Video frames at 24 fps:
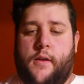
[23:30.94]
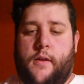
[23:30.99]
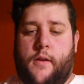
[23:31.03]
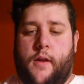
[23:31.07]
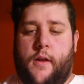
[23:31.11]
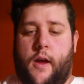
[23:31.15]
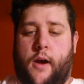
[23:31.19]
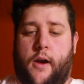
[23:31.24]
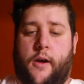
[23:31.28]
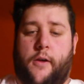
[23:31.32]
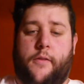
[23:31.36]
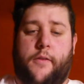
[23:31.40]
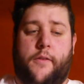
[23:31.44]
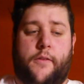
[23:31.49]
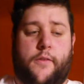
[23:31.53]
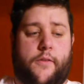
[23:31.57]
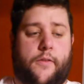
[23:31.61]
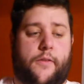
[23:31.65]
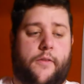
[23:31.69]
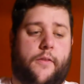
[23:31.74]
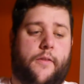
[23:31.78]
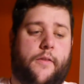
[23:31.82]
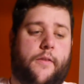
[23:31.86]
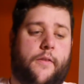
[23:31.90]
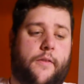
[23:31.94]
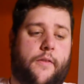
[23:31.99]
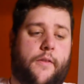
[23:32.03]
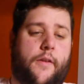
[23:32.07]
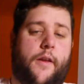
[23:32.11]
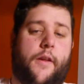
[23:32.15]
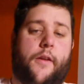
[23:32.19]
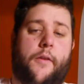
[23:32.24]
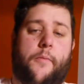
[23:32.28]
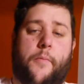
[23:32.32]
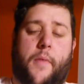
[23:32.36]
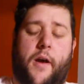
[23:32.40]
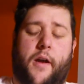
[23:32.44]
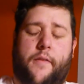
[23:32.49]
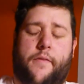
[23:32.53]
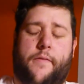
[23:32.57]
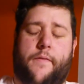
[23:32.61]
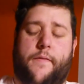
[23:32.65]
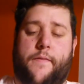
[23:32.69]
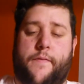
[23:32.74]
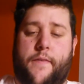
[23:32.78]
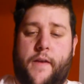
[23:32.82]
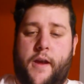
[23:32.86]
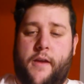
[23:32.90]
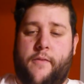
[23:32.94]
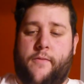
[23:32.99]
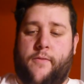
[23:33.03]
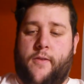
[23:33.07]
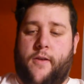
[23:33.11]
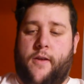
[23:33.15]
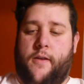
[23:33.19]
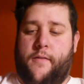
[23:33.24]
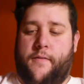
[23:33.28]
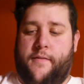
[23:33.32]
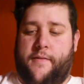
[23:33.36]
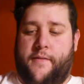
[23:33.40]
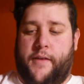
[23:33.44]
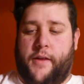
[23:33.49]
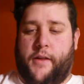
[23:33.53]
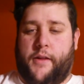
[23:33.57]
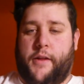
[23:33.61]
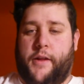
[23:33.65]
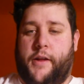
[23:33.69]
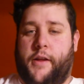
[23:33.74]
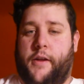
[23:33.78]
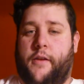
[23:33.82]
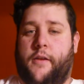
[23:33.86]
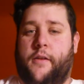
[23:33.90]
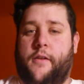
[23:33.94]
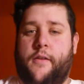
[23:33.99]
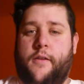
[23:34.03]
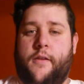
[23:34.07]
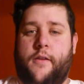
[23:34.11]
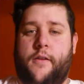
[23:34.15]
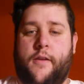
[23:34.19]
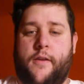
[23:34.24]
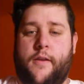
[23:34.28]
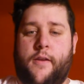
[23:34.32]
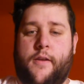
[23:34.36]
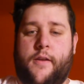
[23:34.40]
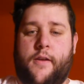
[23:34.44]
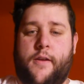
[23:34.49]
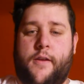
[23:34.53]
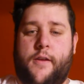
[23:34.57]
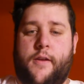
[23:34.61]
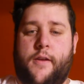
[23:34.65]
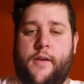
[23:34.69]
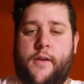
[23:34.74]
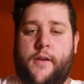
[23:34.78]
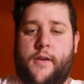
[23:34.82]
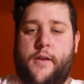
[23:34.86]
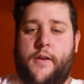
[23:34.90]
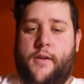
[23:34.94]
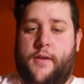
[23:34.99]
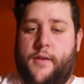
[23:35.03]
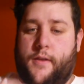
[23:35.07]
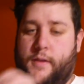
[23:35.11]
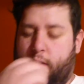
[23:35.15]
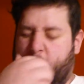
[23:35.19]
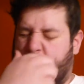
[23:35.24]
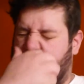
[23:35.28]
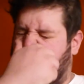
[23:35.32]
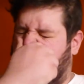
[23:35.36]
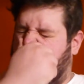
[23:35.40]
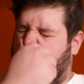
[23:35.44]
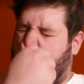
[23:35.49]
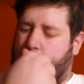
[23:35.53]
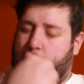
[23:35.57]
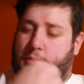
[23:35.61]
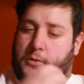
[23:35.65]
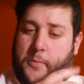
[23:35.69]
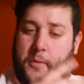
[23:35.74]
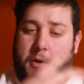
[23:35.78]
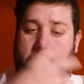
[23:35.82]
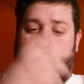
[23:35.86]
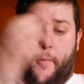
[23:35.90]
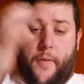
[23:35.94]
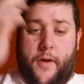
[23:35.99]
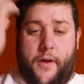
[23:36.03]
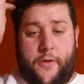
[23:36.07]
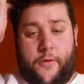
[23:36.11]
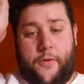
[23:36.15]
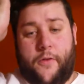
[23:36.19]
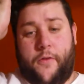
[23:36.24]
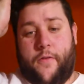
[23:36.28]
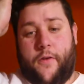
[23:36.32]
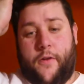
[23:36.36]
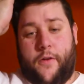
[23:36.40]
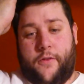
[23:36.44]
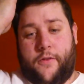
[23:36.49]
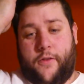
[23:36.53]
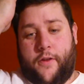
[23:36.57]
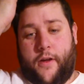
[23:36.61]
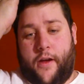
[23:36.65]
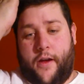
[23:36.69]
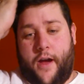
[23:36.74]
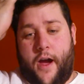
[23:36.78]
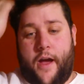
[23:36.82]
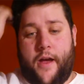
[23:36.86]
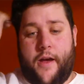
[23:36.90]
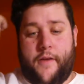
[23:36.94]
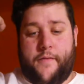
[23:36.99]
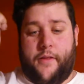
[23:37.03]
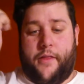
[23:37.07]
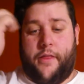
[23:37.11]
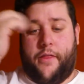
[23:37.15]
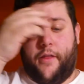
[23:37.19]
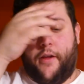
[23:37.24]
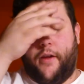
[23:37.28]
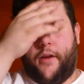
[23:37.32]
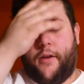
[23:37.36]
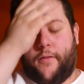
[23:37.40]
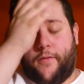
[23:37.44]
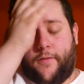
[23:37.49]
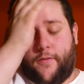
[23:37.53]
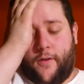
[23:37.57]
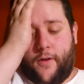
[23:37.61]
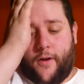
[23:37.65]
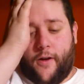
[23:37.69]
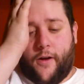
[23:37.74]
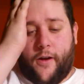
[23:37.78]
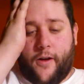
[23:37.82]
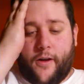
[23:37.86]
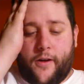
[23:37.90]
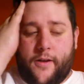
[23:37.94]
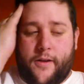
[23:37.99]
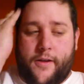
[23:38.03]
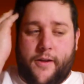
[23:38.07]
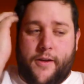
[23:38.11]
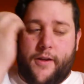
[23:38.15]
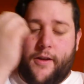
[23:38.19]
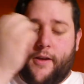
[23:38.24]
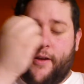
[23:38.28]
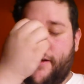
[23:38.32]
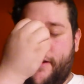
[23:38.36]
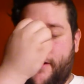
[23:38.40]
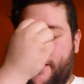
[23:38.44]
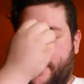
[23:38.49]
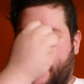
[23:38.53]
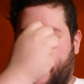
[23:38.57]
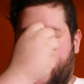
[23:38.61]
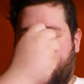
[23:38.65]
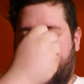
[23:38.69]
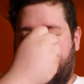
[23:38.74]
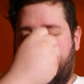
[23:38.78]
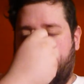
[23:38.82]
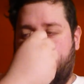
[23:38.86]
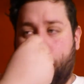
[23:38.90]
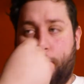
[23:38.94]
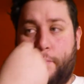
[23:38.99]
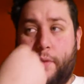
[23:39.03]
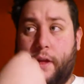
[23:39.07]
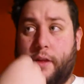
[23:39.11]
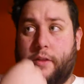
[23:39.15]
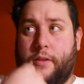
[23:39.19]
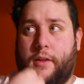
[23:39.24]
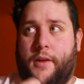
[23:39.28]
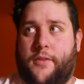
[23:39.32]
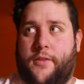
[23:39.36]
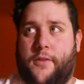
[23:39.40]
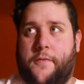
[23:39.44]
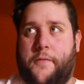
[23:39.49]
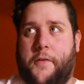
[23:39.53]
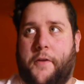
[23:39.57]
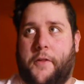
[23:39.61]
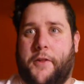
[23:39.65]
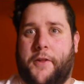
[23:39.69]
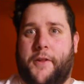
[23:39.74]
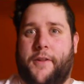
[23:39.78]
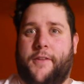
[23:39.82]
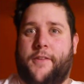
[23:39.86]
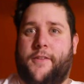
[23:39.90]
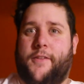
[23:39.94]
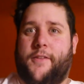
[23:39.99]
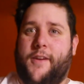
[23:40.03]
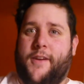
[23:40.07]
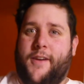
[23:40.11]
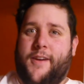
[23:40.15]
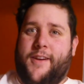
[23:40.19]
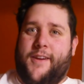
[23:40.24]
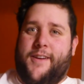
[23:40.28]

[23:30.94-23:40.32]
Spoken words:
Now, this is in my favorite villain in the Spider-Man universe. I have a thing for B-list villains.